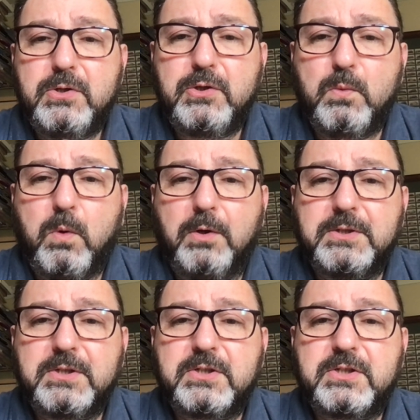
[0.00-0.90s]
you
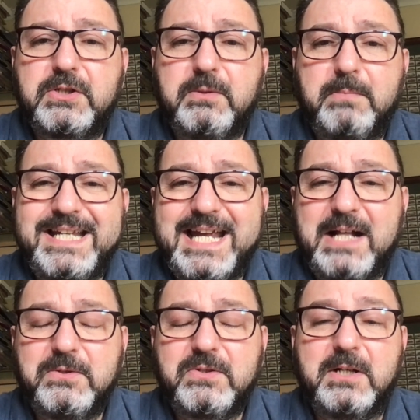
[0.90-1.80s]
want somebody
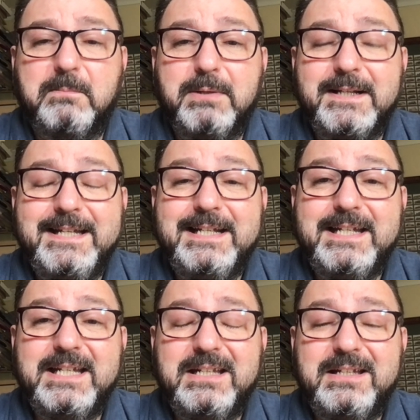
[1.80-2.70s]
else, a
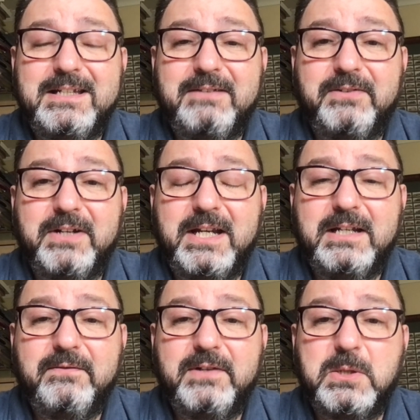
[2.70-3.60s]
completely different
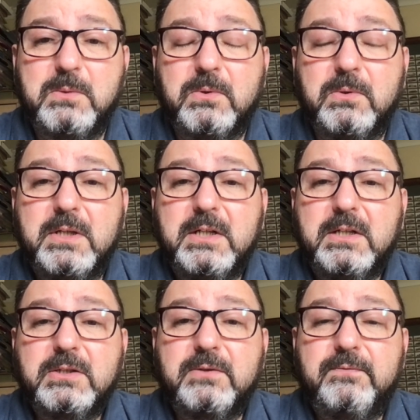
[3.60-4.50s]
individual,
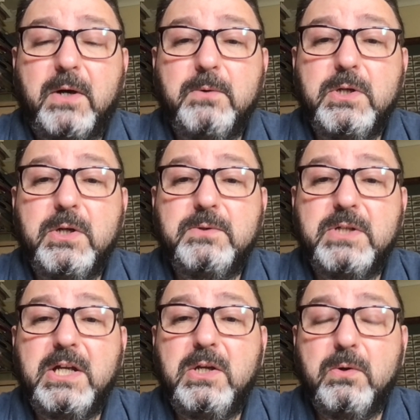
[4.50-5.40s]
to vote
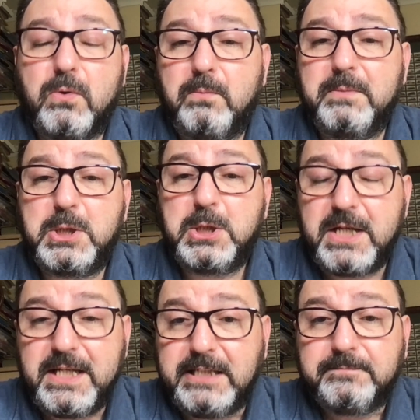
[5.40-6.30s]
using your
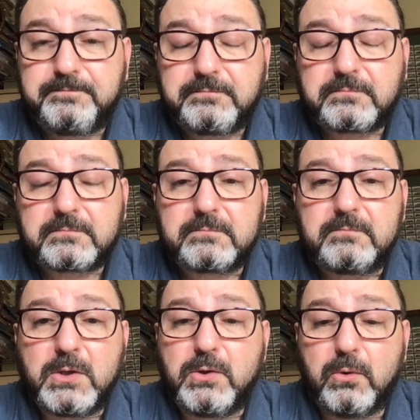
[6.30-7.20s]
machine,
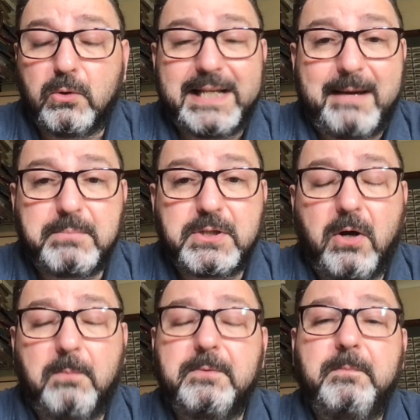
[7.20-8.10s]
your laptop,